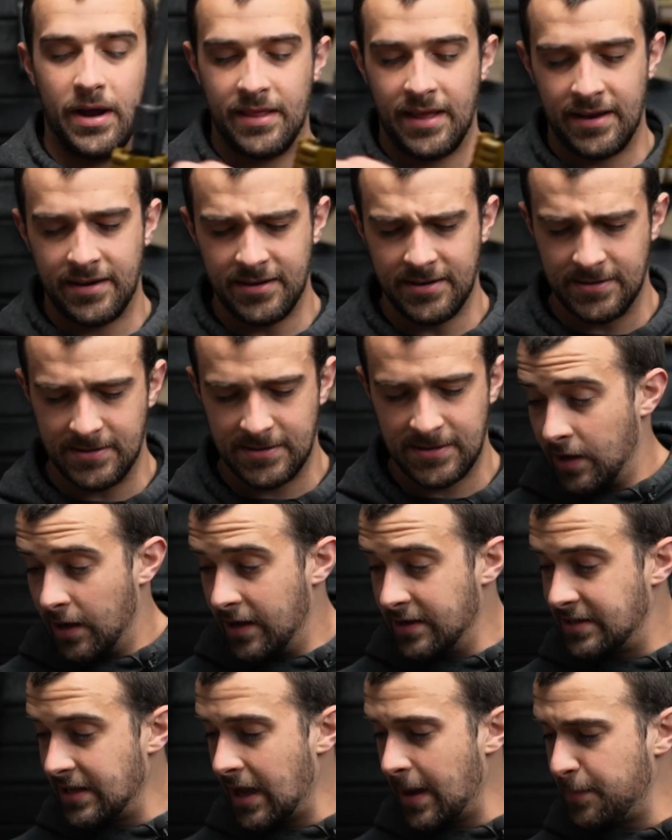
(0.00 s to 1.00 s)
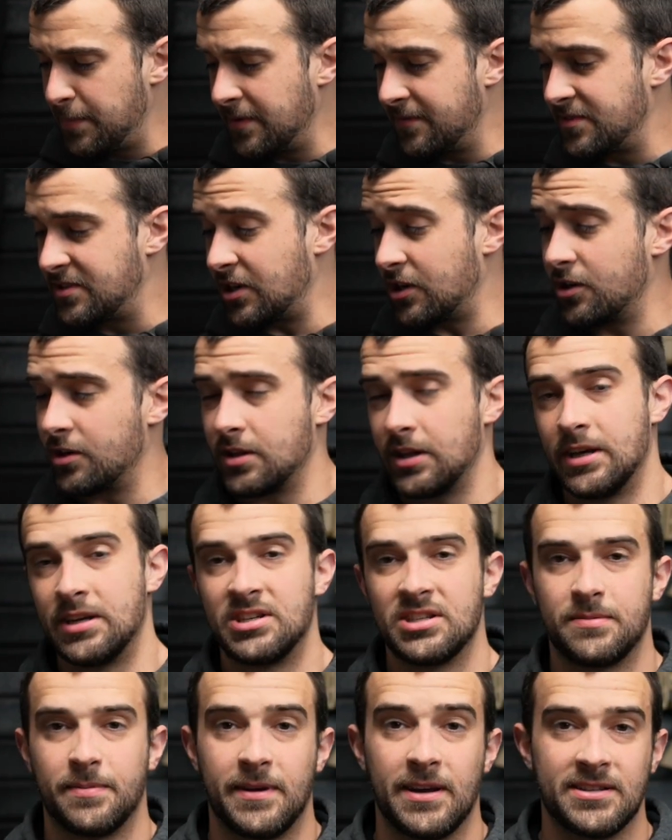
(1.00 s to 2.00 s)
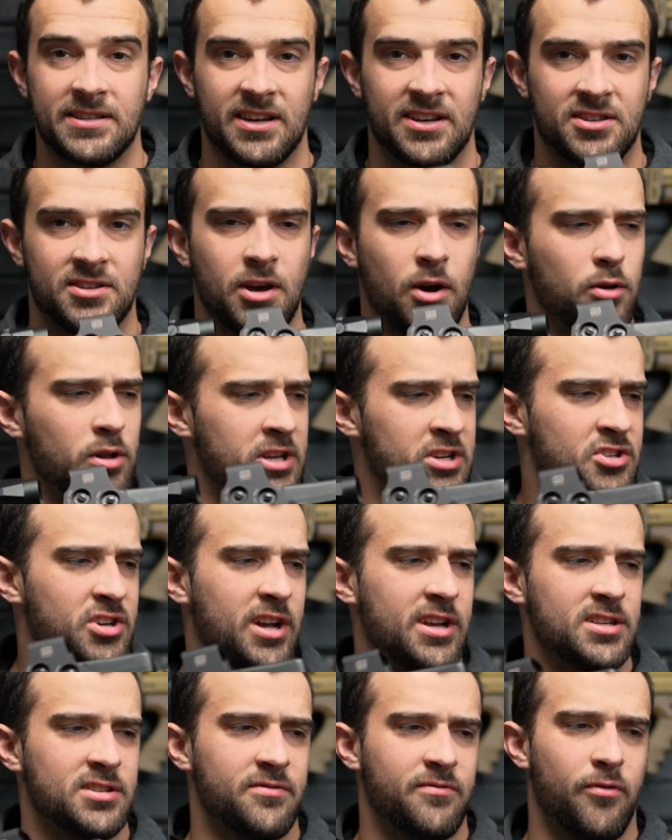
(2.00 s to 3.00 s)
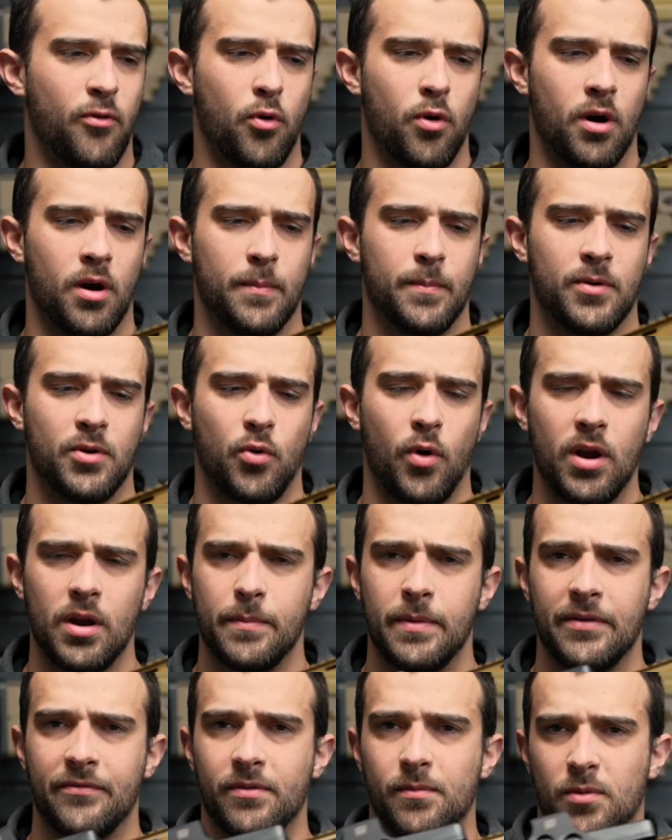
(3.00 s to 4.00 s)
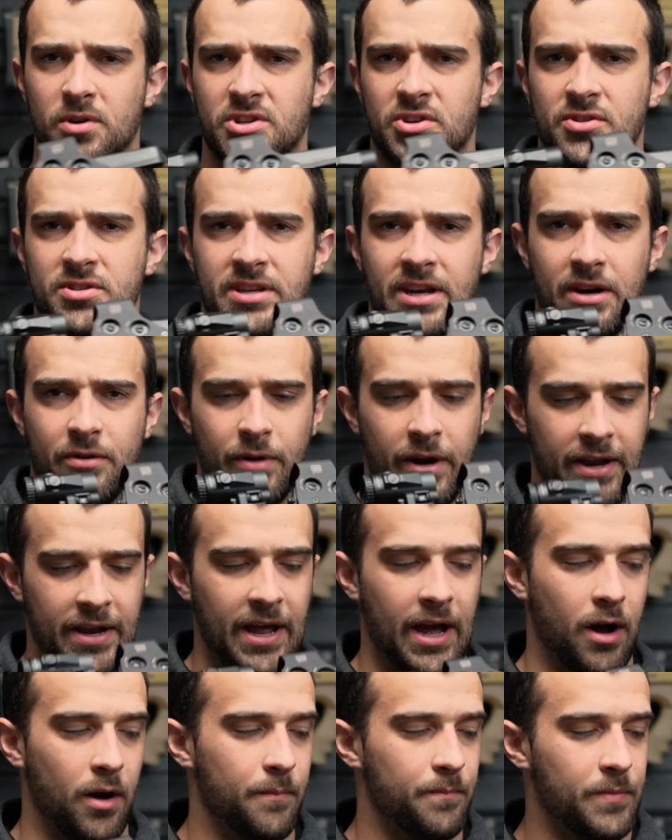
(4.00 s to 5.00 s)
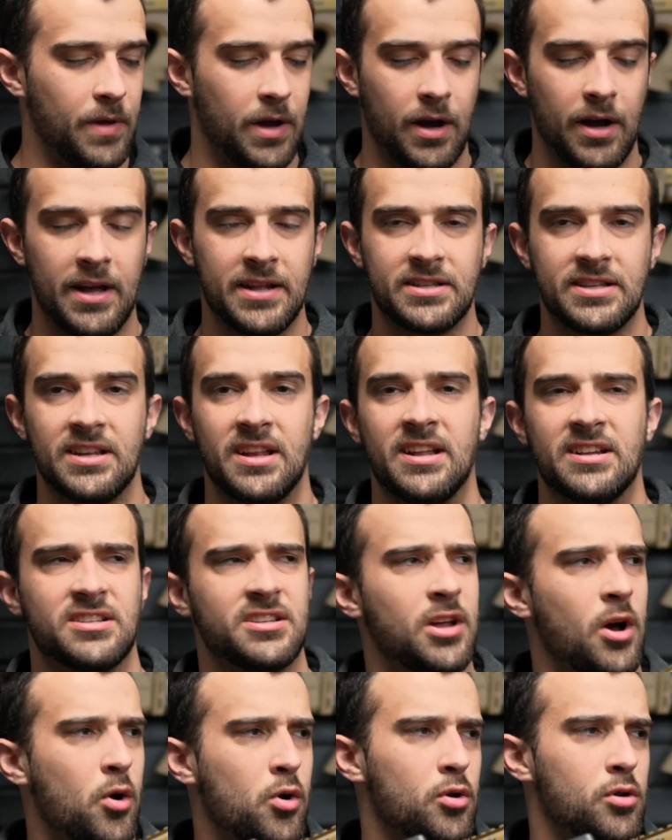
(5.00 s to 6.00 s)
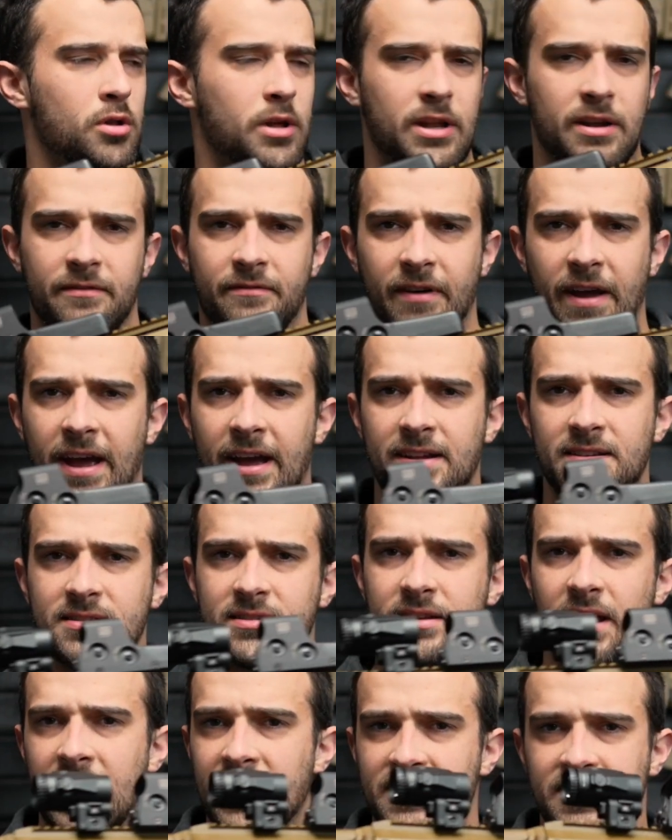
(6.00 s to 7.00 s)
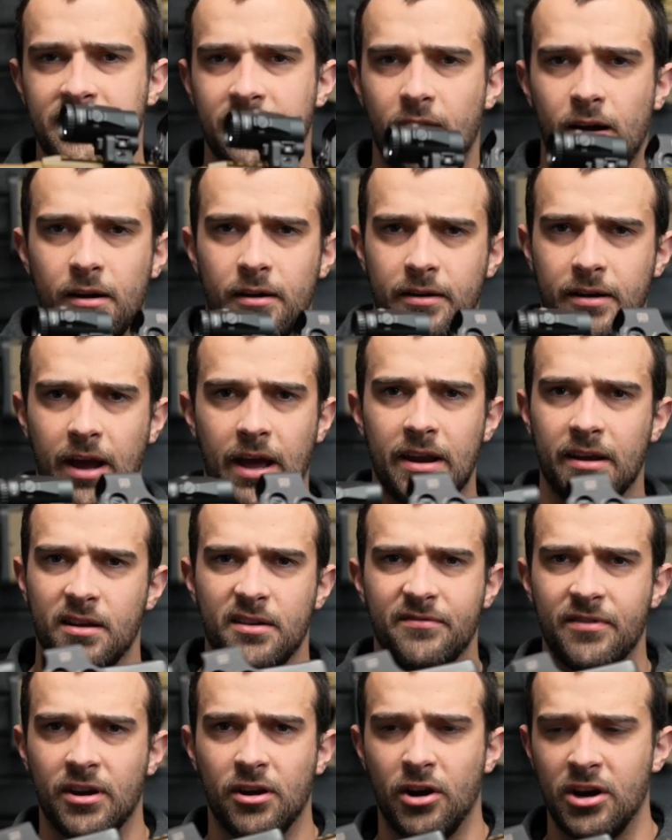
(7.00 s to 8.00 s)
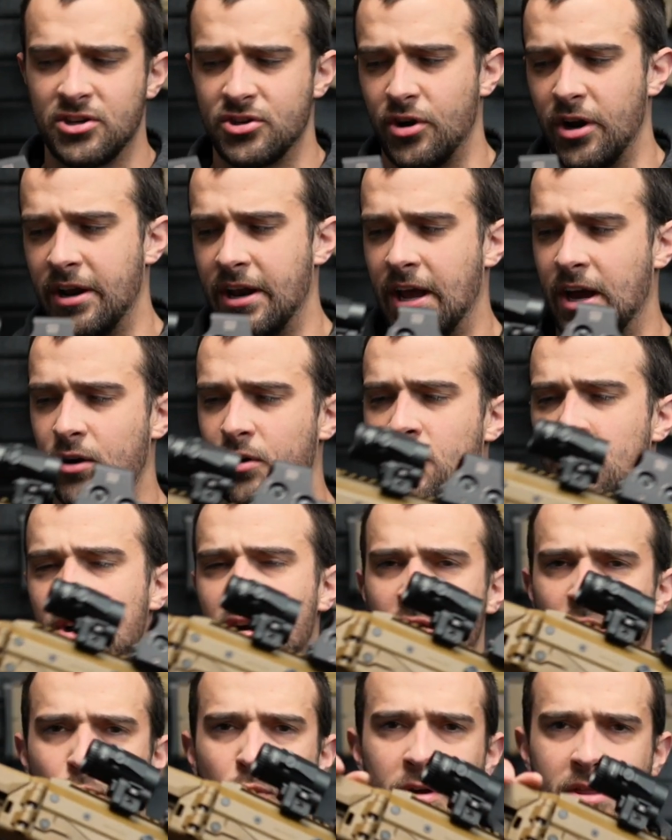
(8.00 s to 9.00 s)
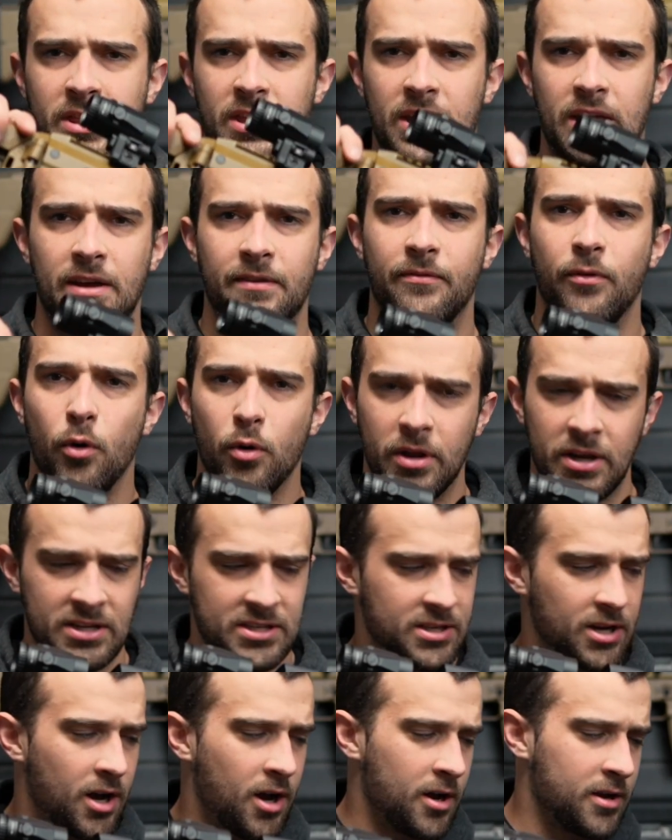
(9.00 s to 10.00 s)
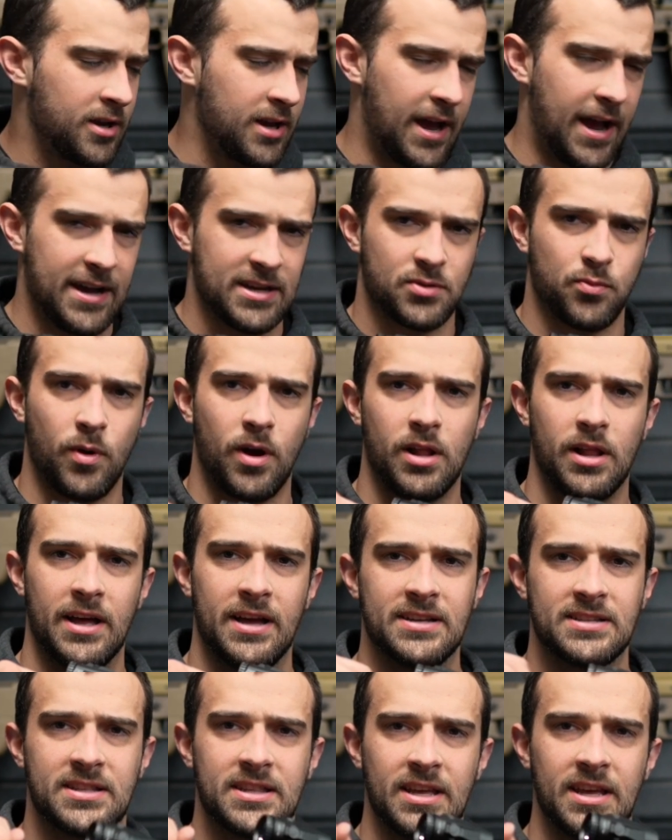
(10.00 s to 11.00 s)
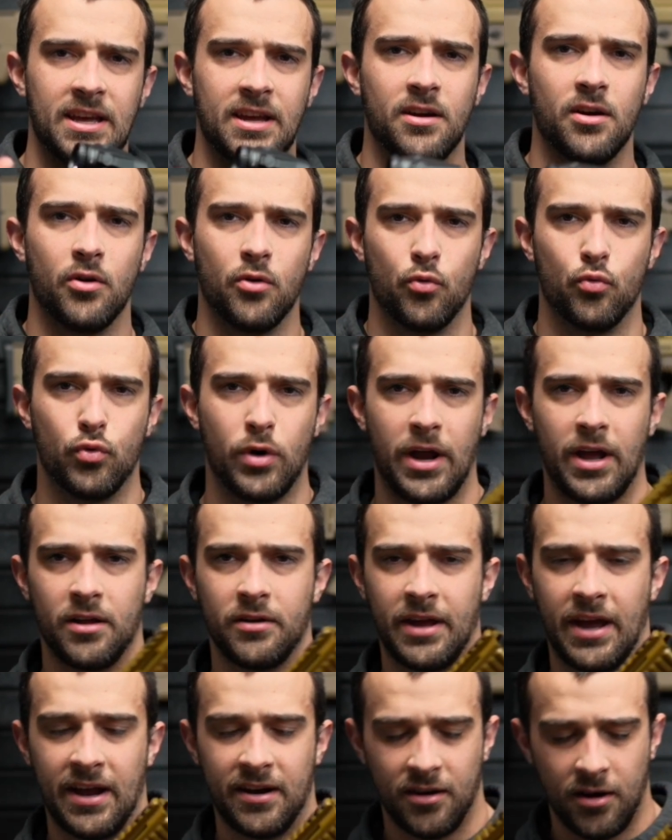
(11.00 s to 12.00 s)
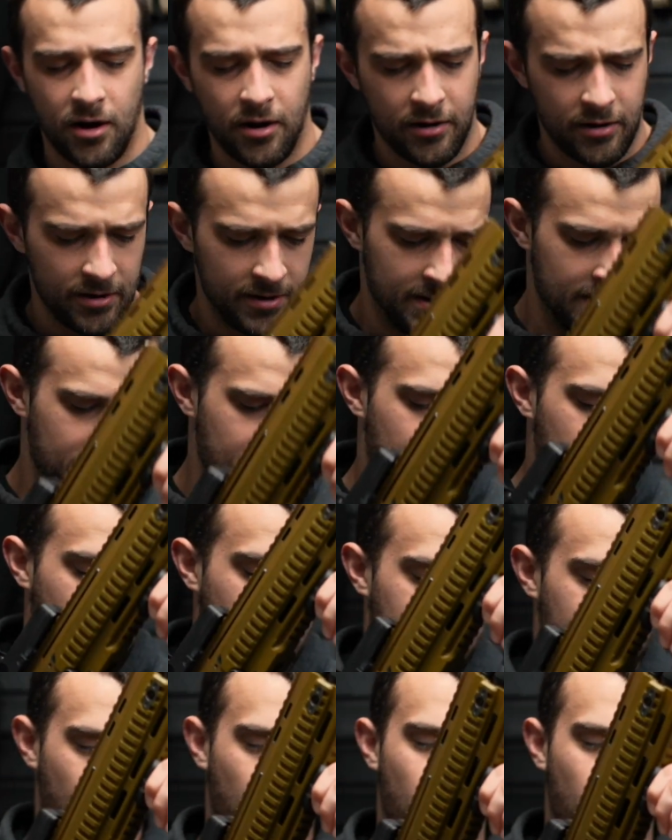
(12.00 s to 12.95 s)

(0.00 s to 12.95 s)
that is. Adaptive, certainly, just because it could totally change form quite a bit from what you see it right now. It's in its total advanced ACR kind of configuration right now with the folding stock as well as the railed handguard. But if you